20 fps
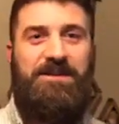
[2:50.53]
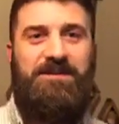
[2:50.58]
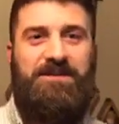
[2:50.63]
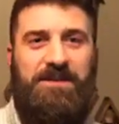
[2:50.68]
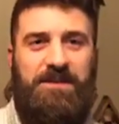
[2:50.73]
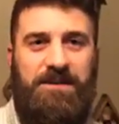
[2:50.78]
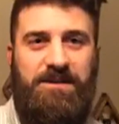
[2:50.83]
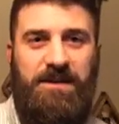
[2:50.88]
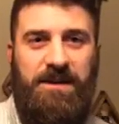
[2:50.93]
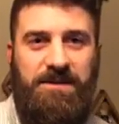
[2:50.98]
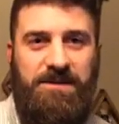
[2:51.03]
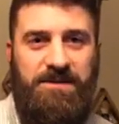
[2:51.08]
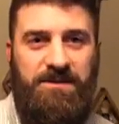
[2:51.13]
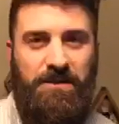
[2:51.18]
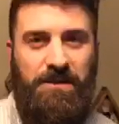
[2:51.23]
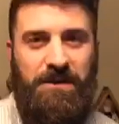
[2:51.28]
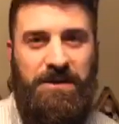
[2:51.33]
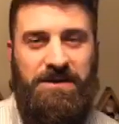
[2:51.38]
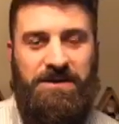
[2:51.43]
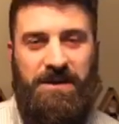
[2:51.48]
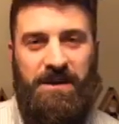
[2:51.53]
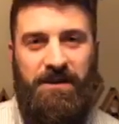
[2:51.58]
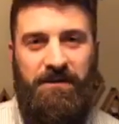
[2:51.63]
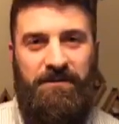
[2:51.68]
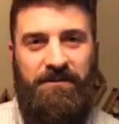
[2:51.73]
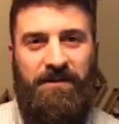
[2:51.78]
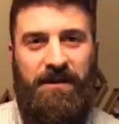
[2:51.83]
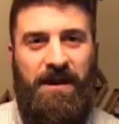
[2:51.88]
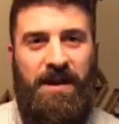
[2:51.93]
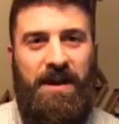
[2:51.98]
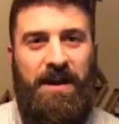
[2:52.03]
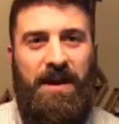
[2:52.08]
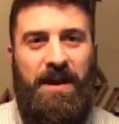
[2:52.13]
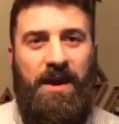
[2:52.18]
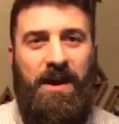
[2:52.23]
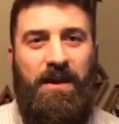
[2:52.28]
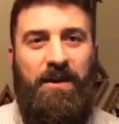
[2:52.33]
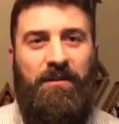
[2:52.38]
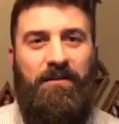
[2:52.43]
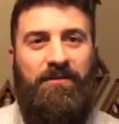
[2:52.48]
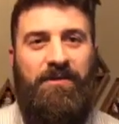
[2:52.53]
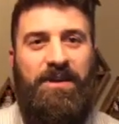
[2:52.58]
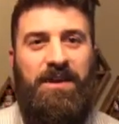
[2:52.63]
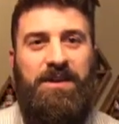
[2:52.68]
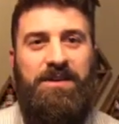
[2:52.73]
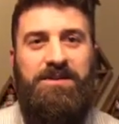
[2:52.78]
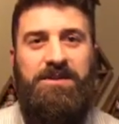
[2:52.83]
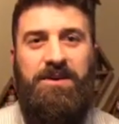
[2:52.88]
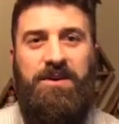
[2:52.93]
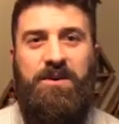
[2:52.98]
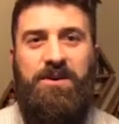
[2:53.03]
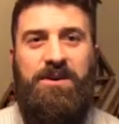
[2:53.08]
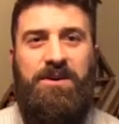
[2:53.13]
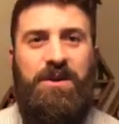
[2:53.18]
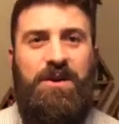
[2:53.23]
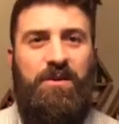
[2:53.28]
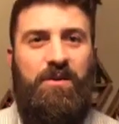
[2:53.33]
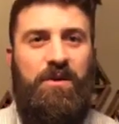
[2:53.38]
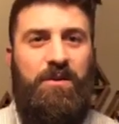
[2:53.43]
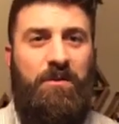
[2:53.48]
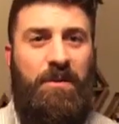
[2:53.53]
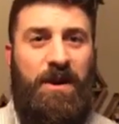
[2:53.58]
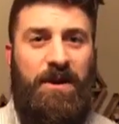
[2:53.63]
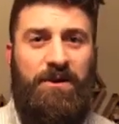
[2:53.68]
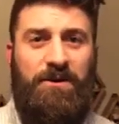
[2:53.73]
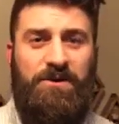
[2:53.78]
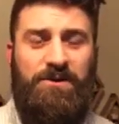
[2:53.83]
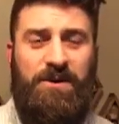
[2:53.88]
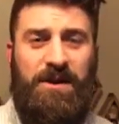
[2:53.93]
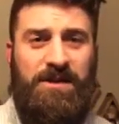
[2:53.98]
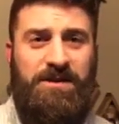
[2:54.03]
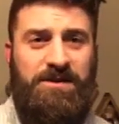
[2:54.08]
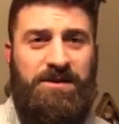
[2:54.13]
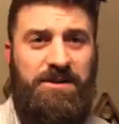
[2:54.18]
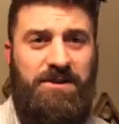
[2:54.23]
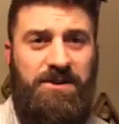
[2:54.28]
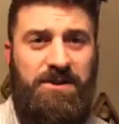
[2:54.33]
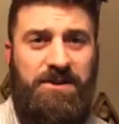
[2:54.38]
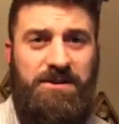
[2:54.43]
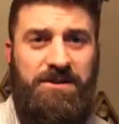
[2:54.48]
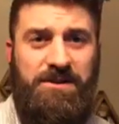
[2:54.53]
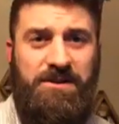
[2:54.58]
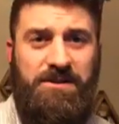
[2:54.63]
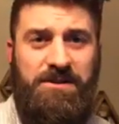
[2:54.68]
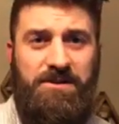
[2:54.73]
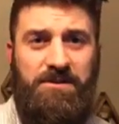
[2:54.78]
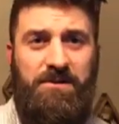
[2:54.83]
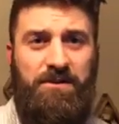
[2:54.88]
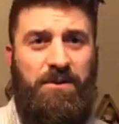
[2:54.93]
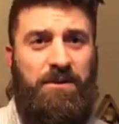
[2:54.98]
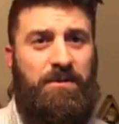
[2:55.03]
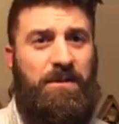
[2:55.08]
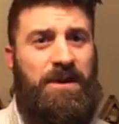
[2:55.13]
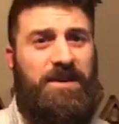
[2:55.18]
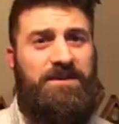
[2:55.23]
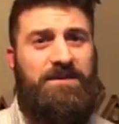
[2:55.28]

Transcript: success stories of kids that are dealing with better transitions in school,